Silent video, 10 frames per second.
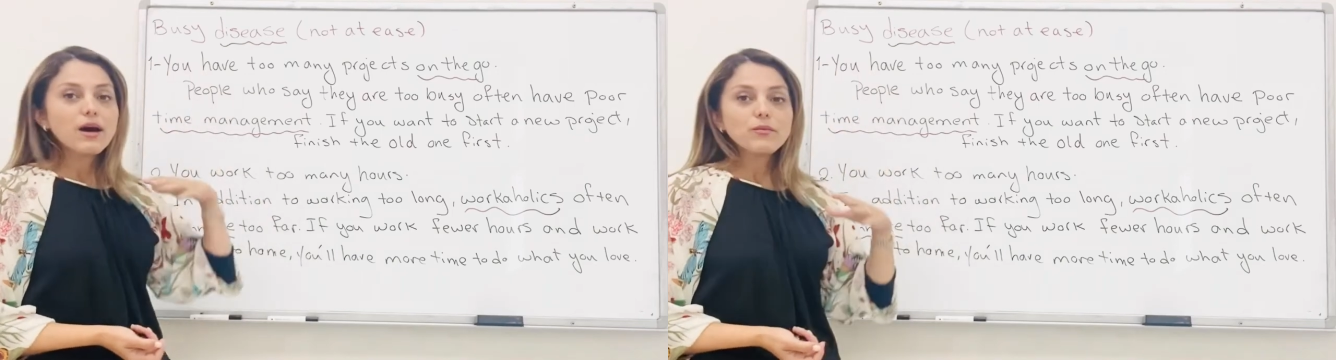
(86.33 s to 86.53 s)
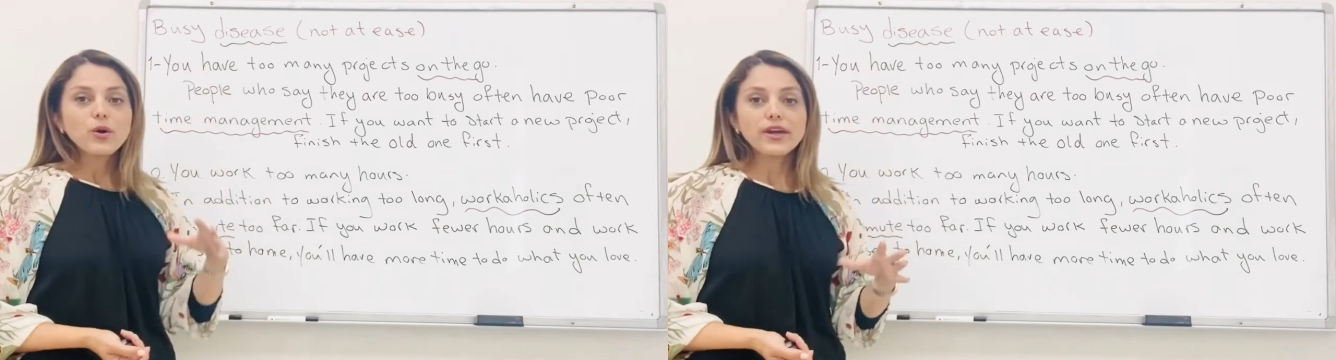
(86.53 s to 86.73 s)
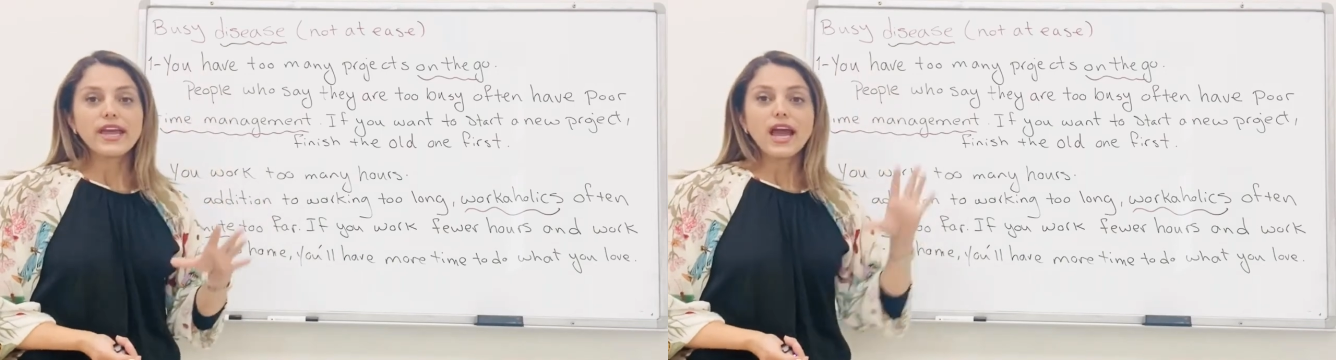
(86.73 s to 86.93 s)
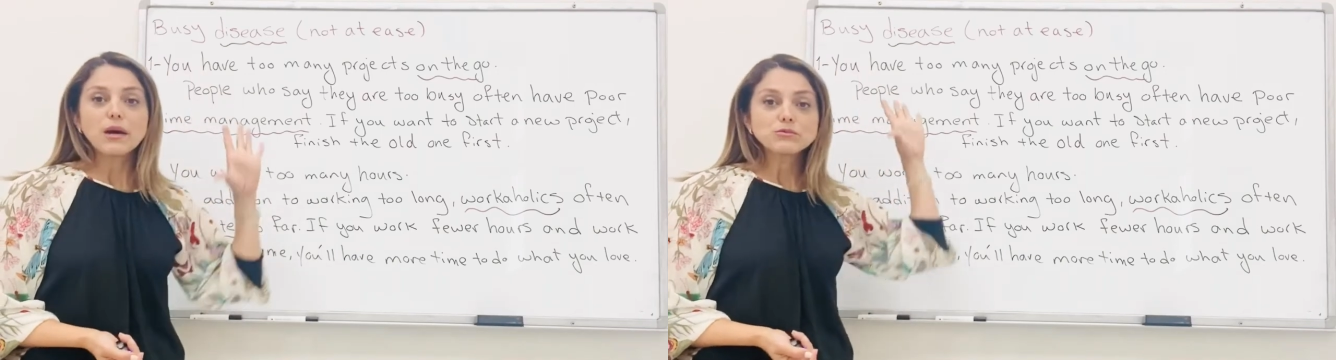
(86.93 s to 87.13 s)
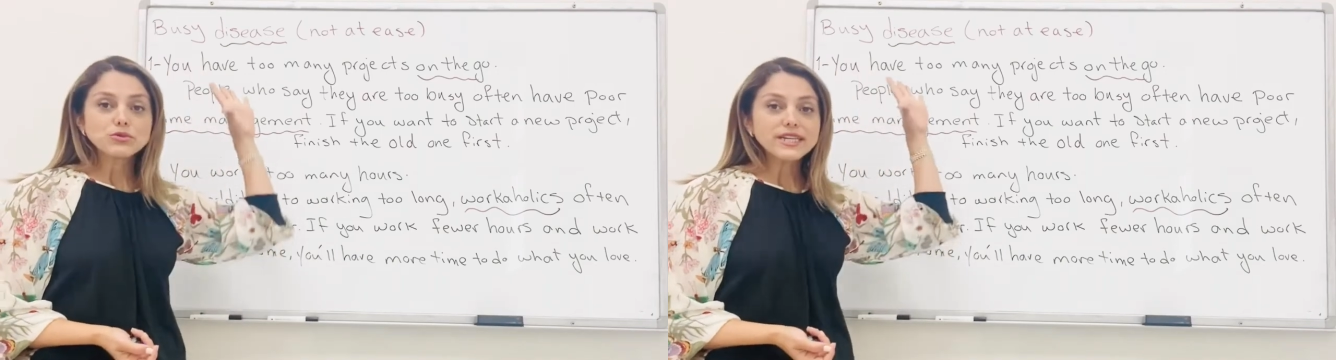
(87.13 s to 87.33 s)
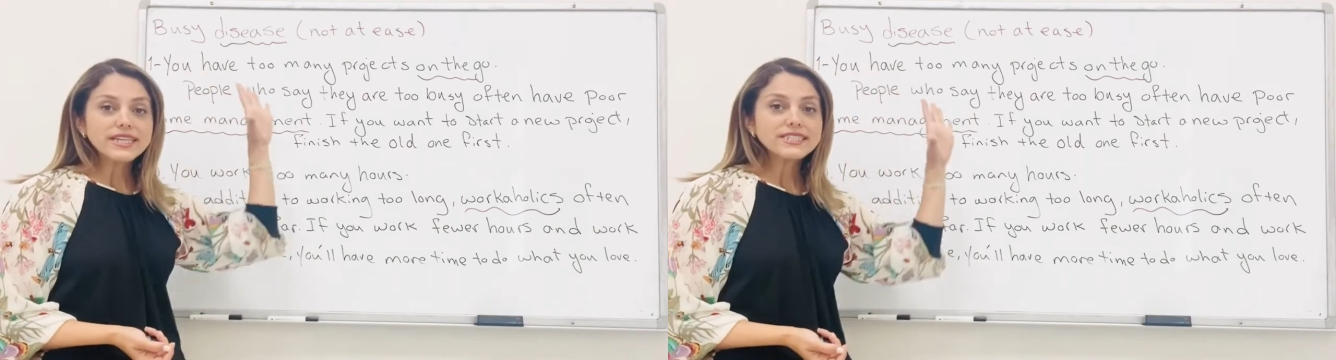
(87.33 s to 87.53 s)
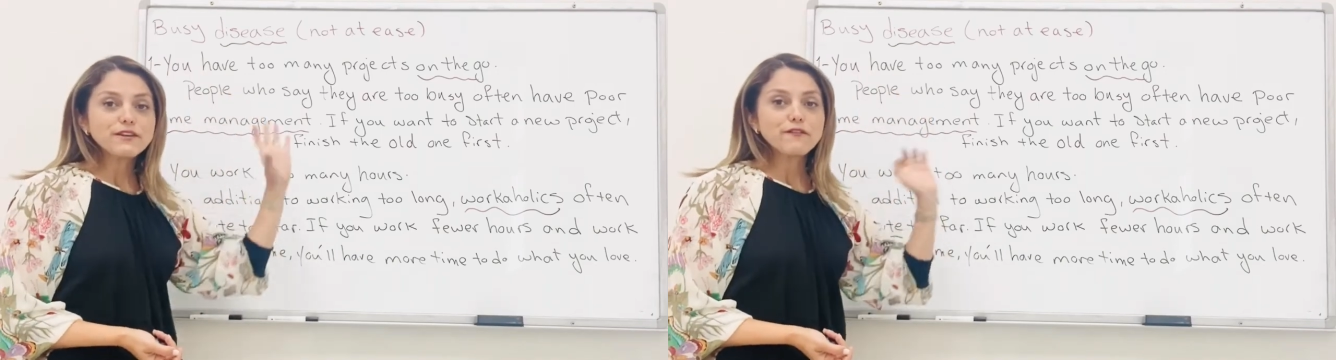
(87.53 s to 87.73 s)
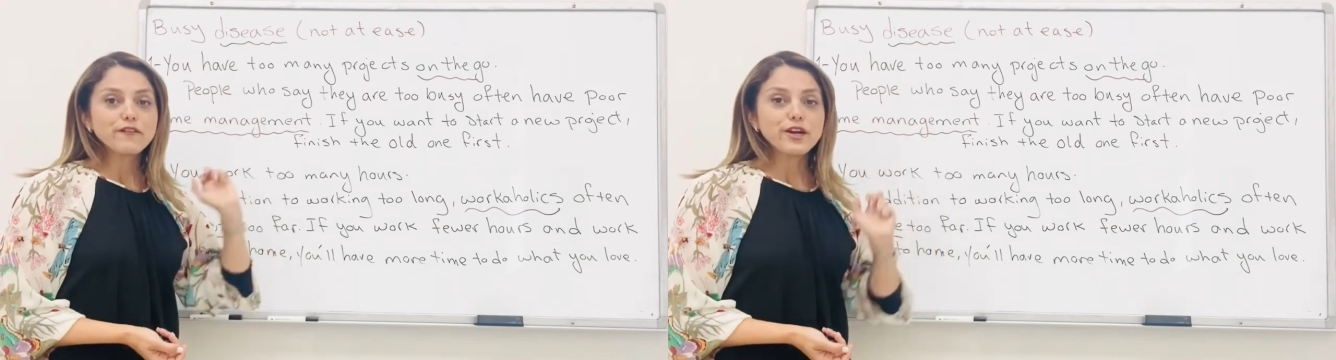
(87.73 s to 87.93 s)
Okay, I'm reading
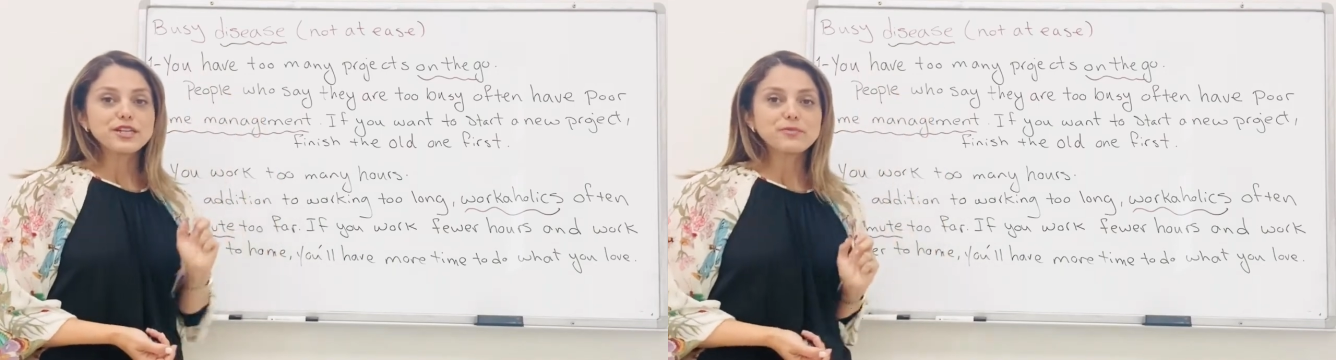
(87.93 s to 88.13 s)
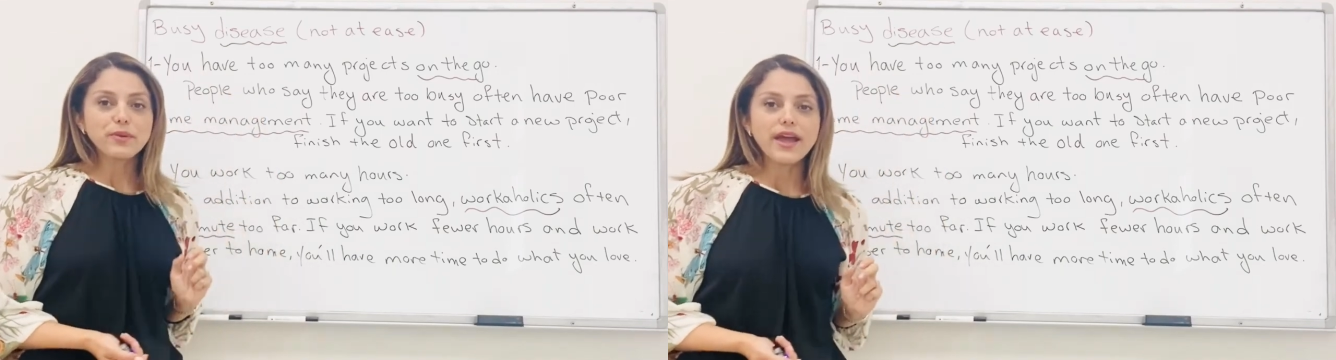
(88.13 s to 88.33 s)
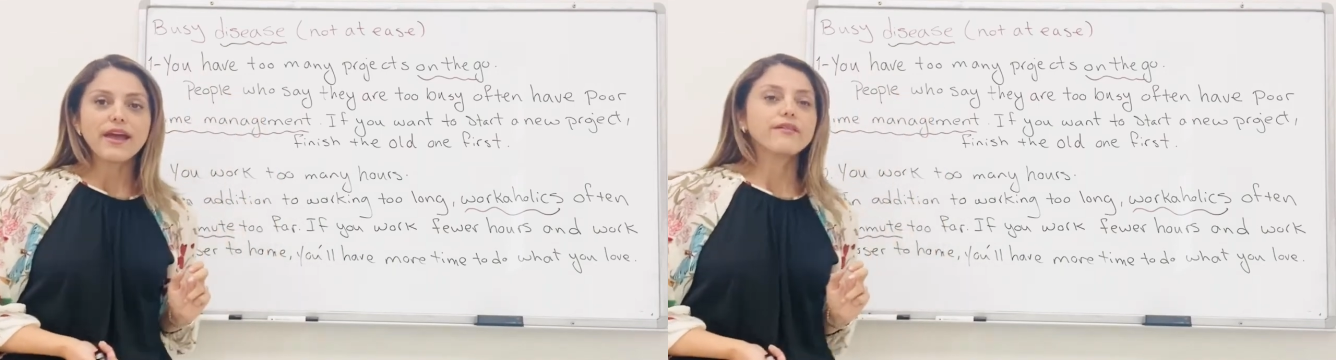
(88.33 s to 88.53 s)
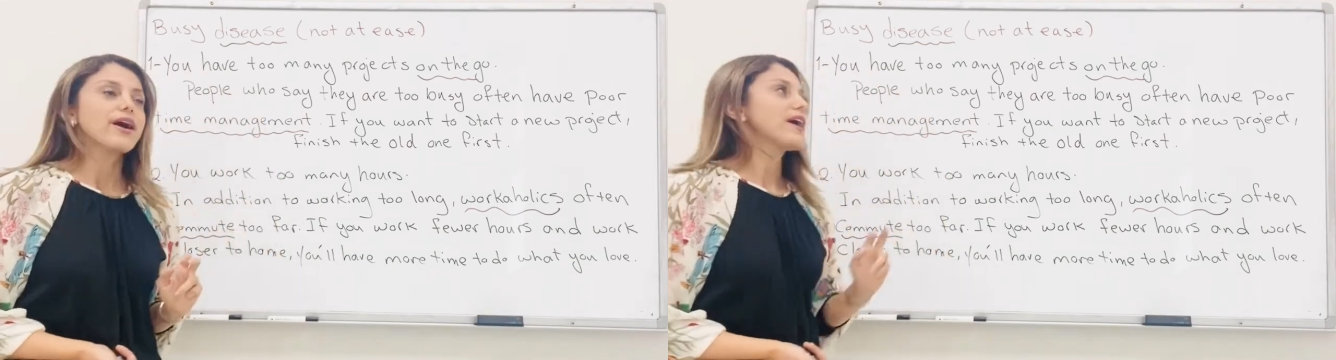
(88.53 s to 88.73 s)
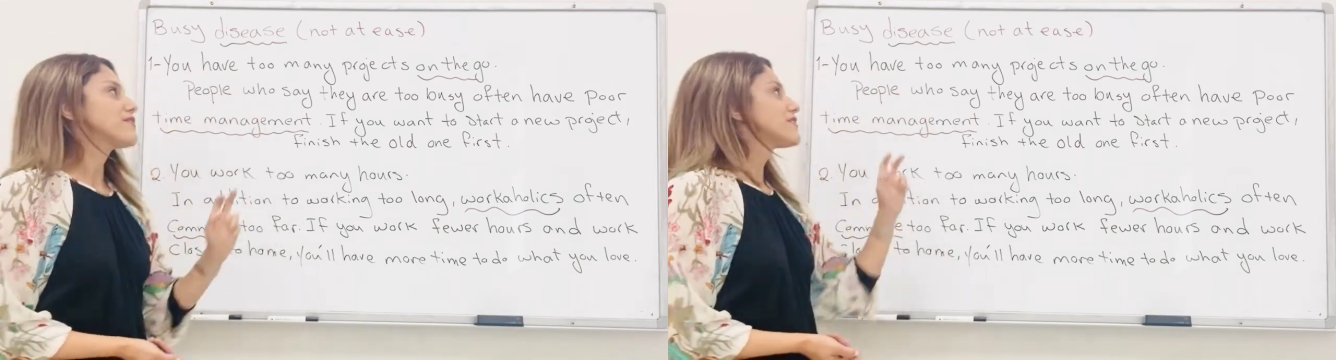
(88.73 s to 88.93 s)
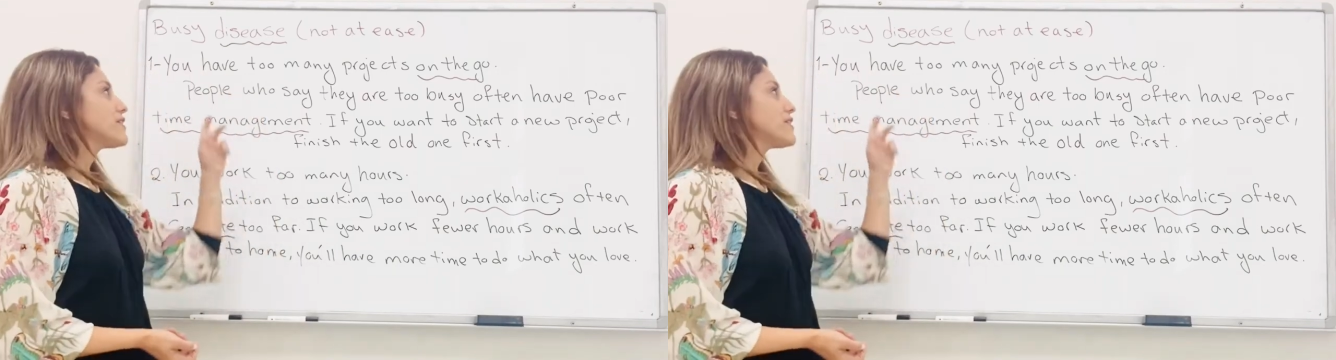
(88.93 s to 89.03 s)
the first paragraph.